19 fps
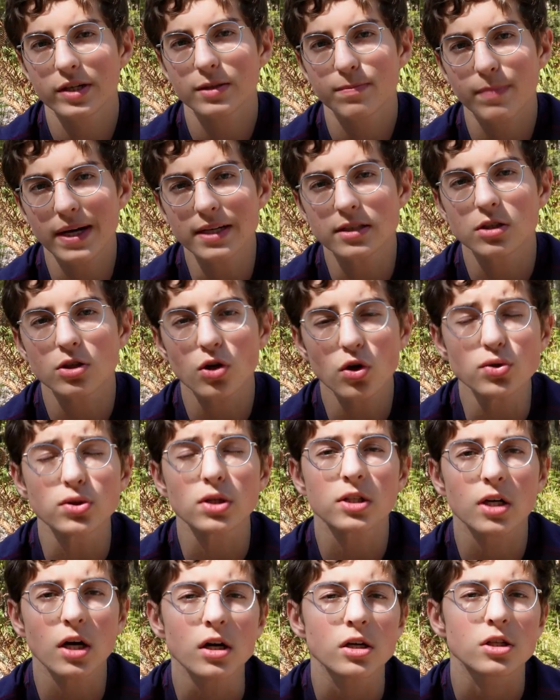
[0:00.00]
it is best not to
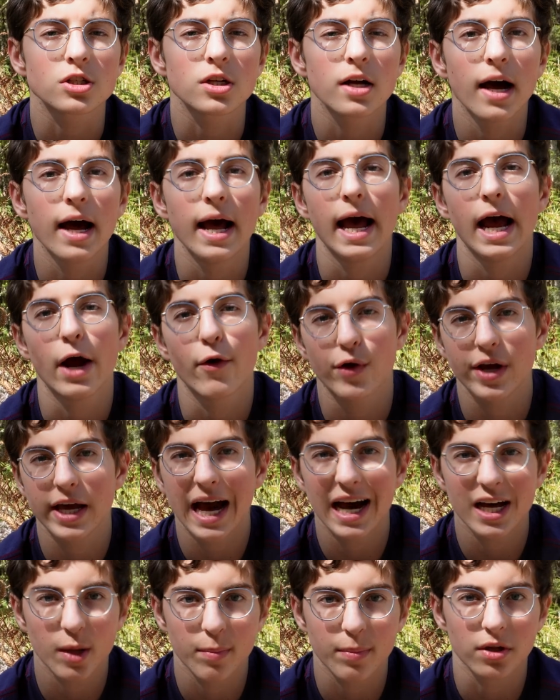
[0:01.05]
touch a hairy
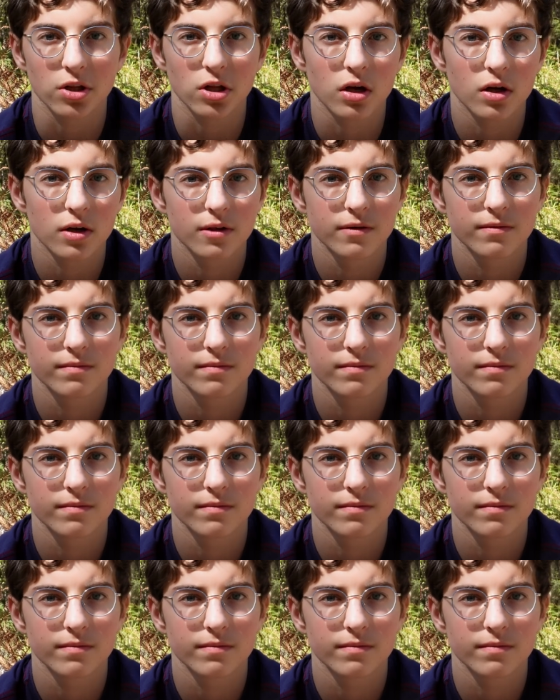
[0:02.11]
caterpillar.